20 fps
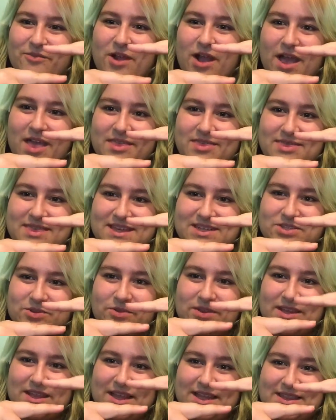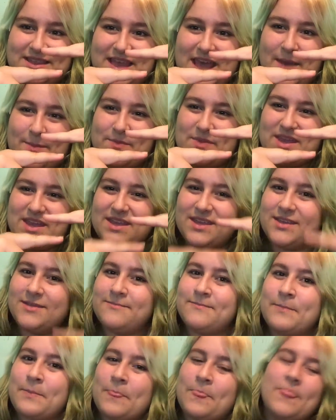rut that's only, like, that big.
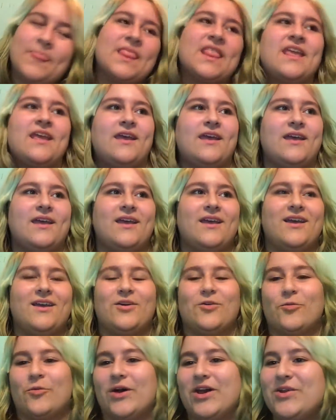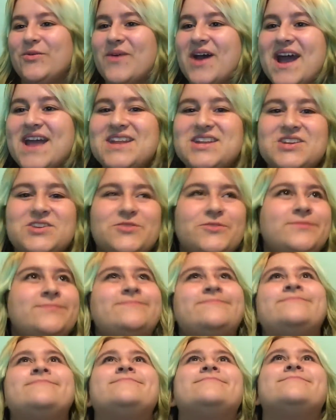What do?
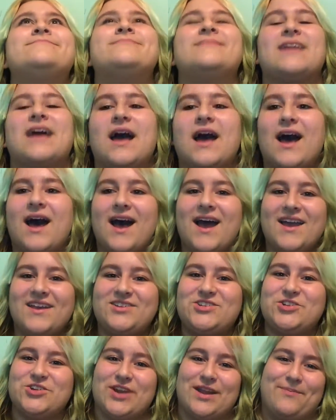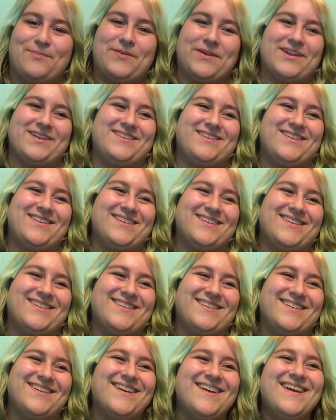I trip.
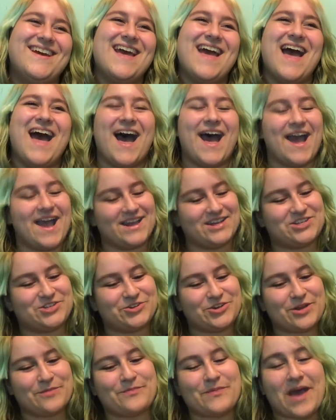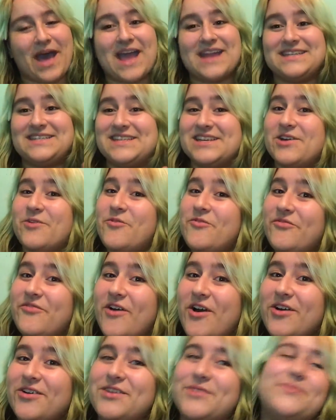I trip. I don't
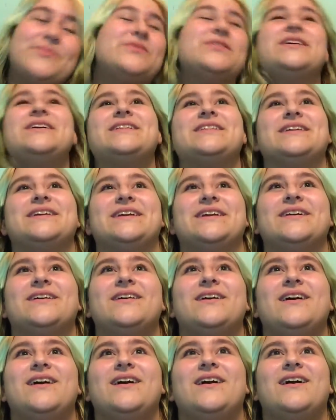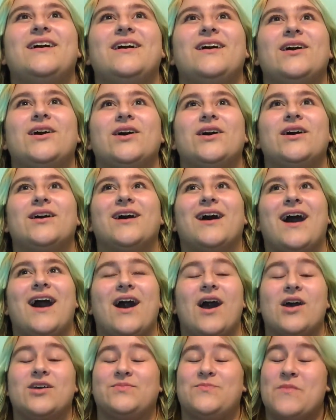fall completely.
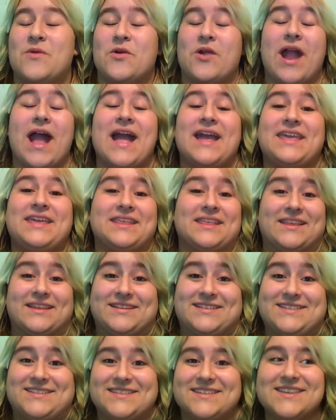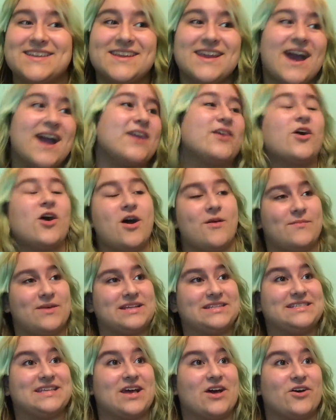Miraculously, I caught
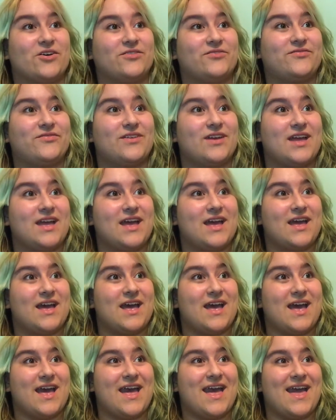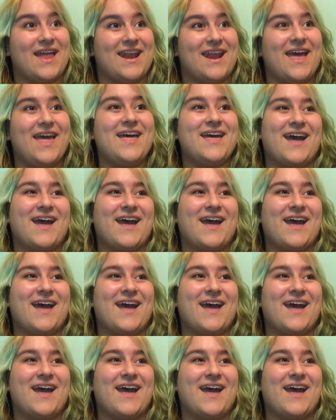myself. And